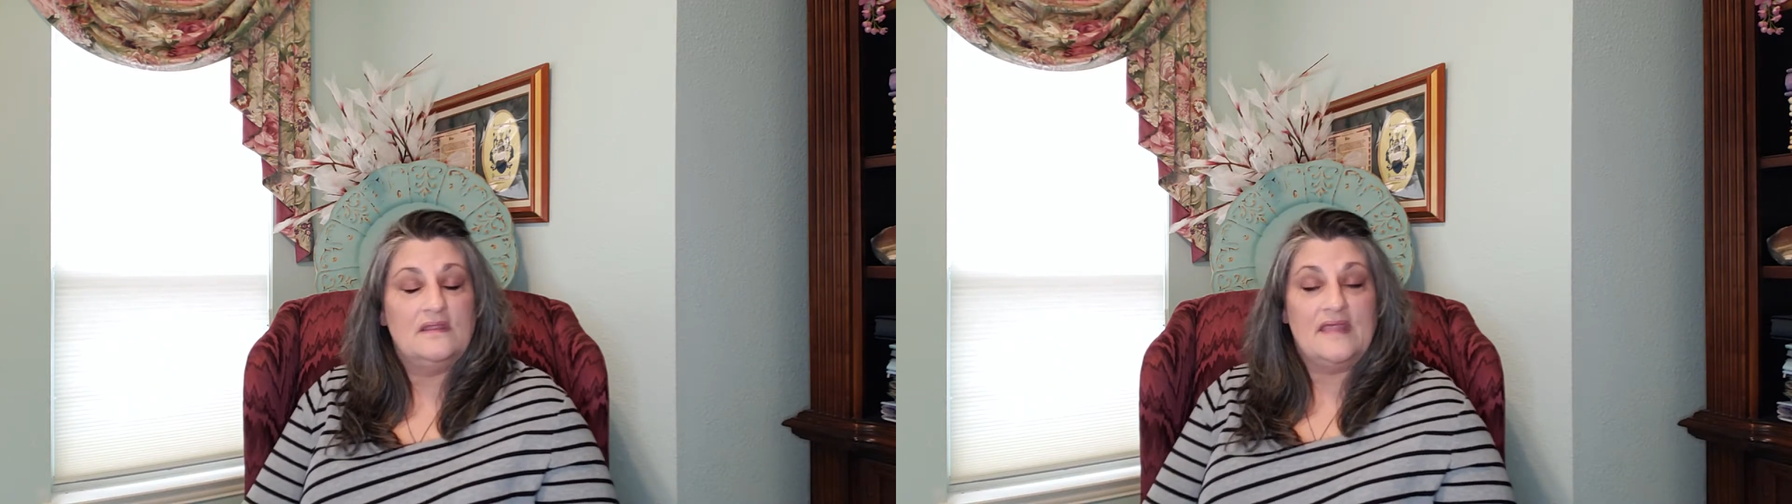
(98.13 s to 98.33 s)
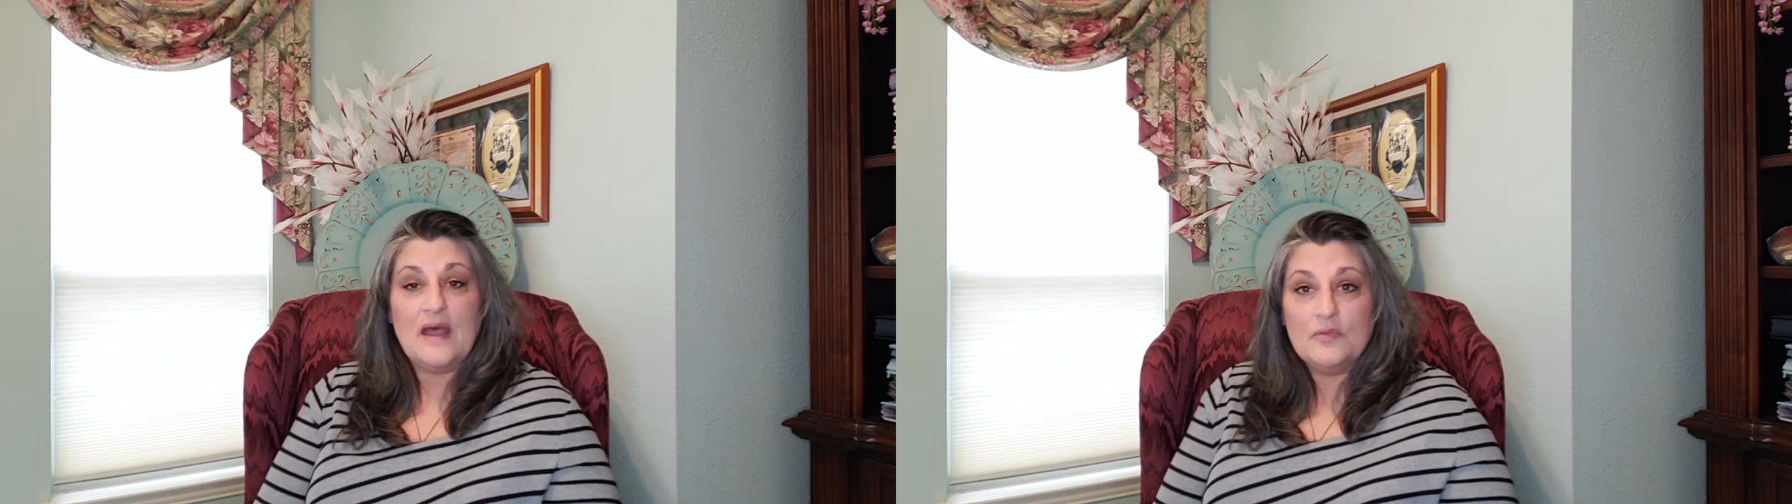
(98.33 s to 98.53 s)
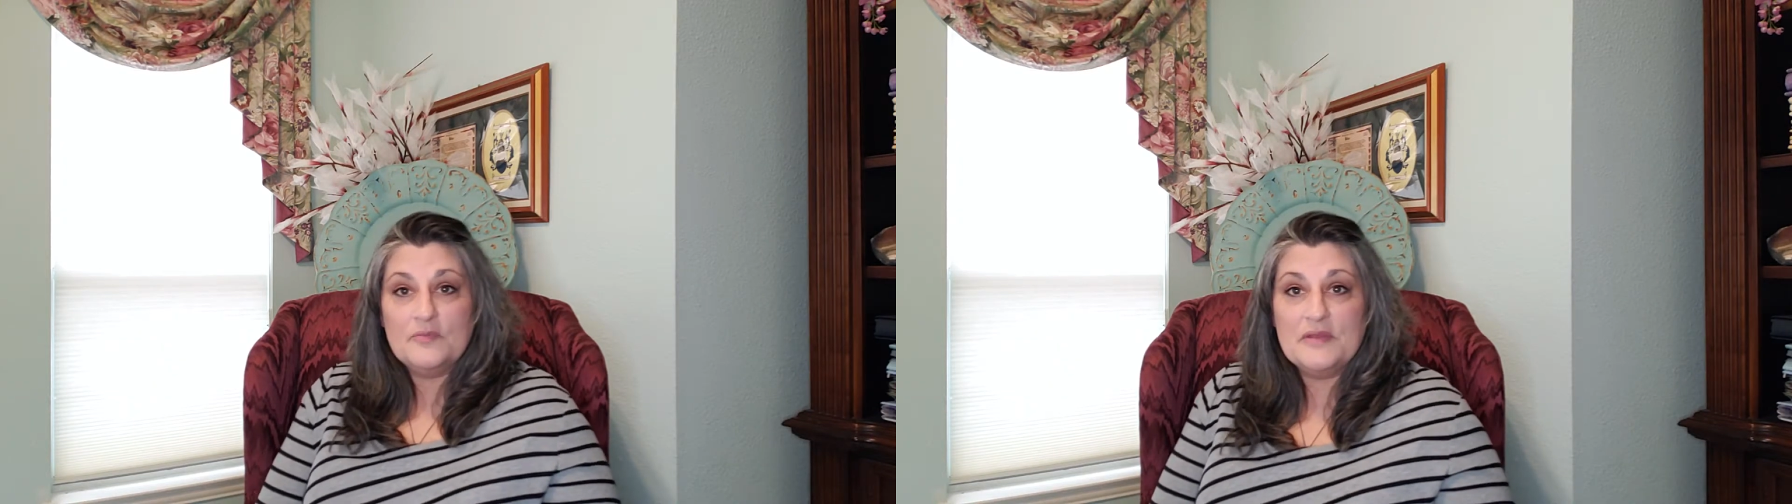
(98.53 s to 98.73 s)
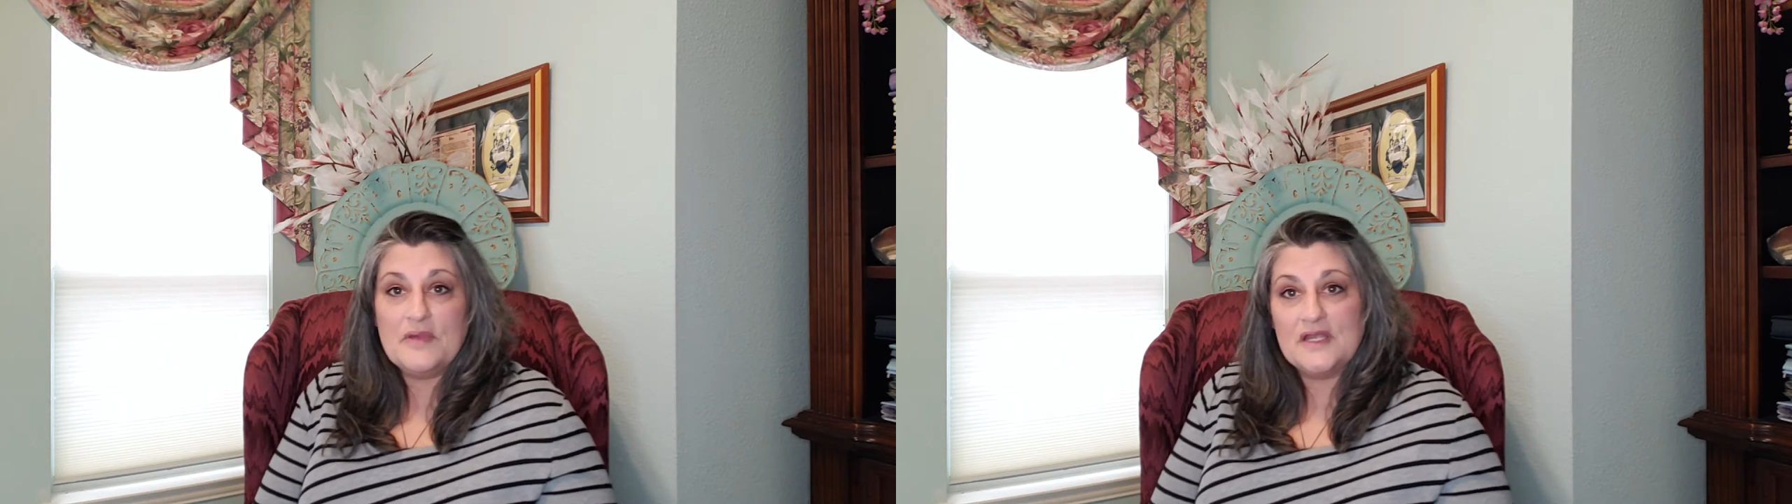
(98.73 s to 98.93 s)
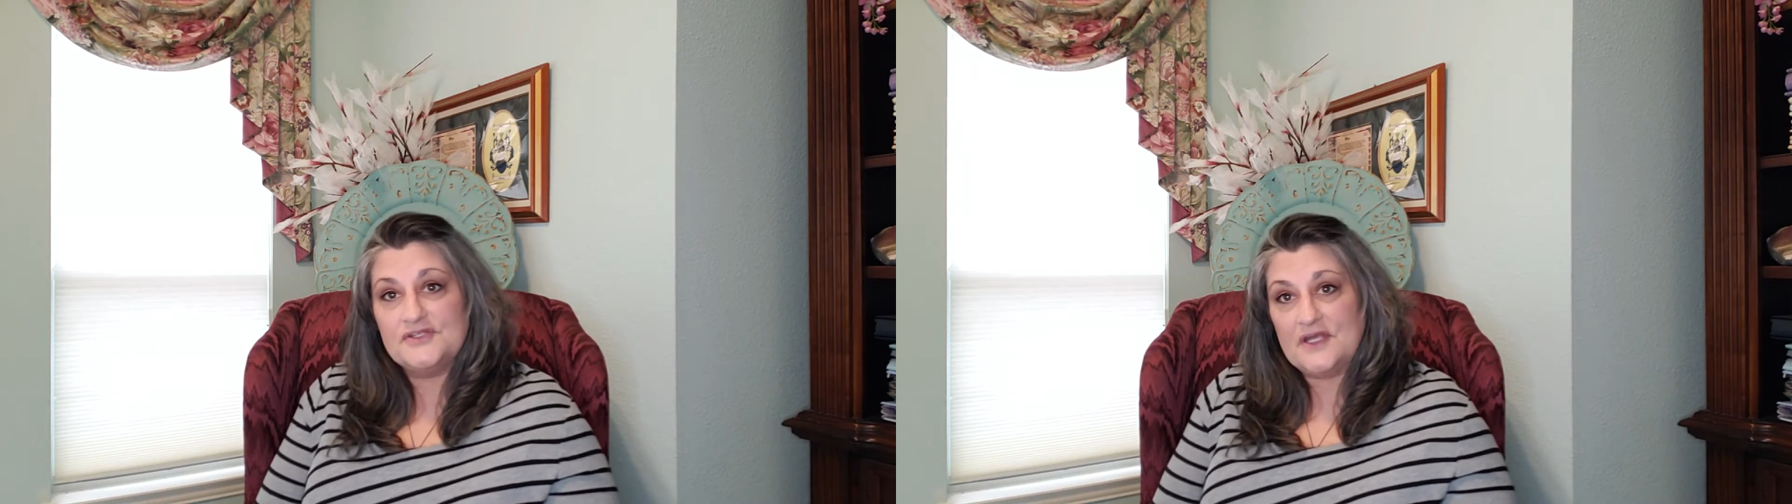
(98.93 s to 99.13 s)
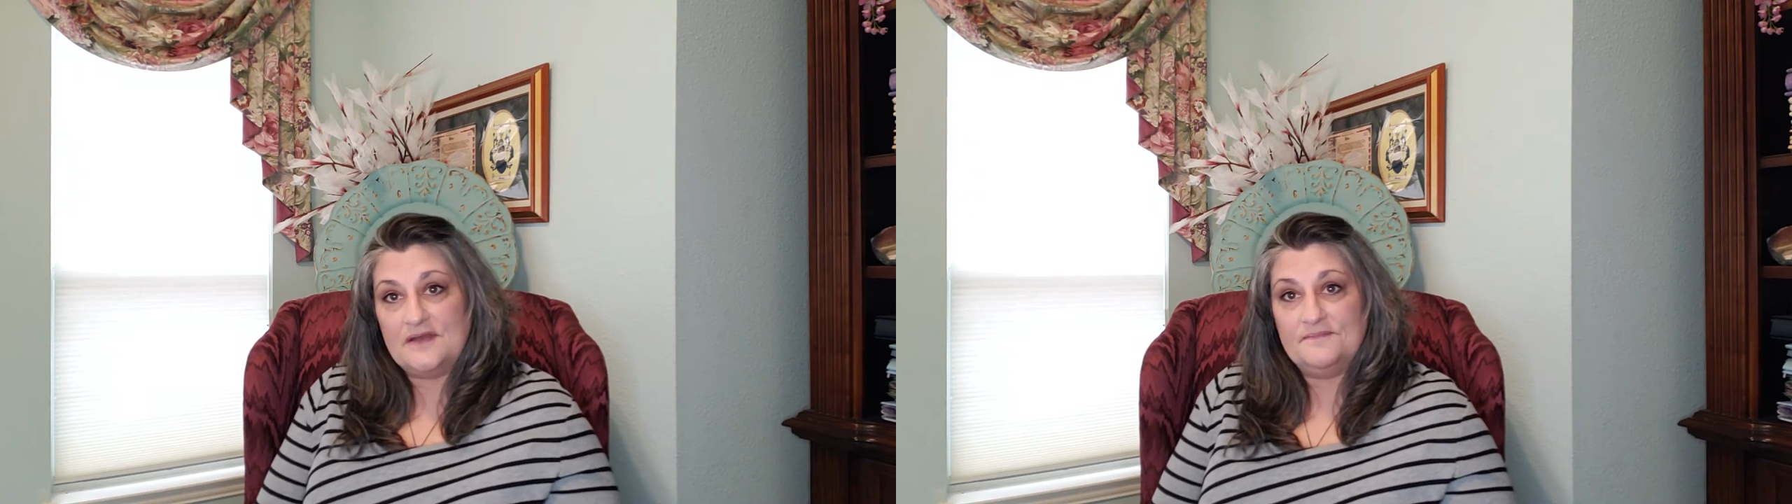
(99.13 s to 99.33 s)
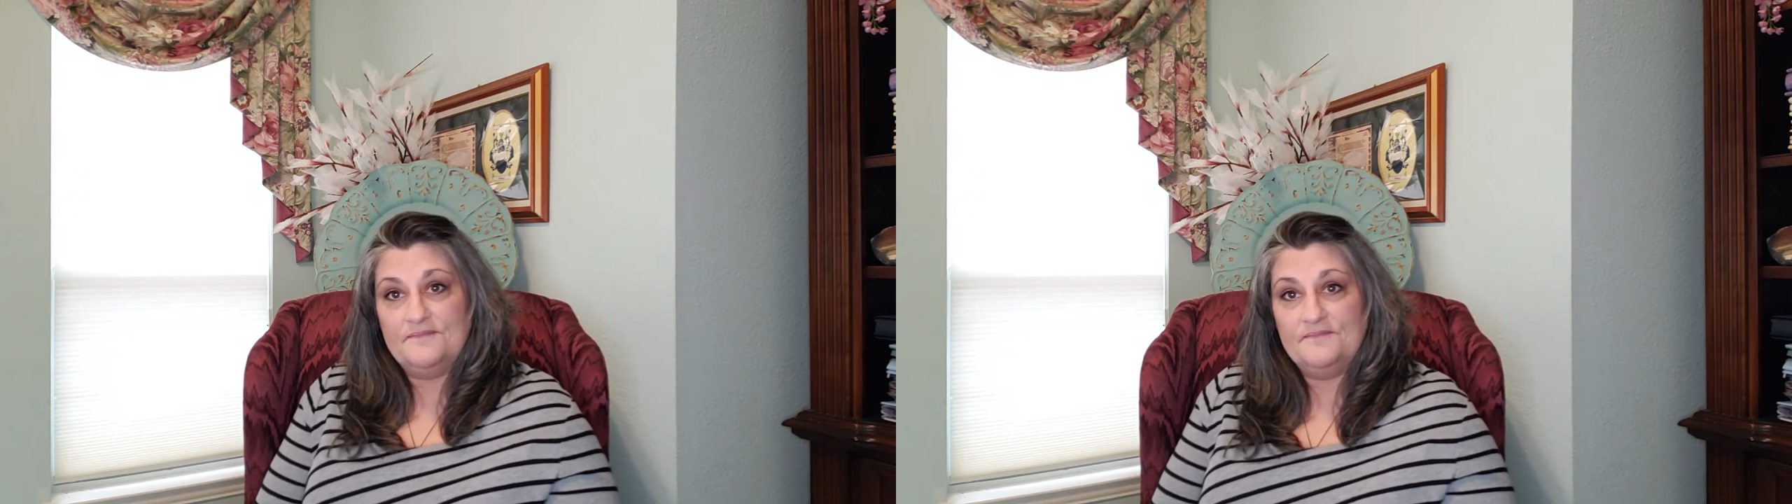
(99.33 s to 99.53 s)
That would be my job.